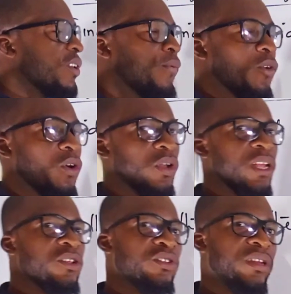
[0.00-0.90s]
First of all,
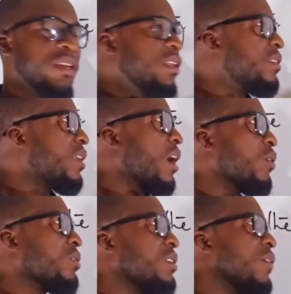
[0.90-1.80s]
let us list
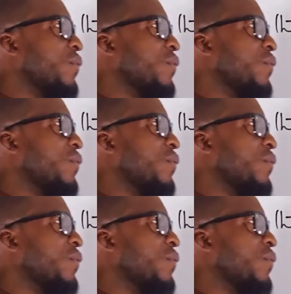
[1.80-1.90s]
out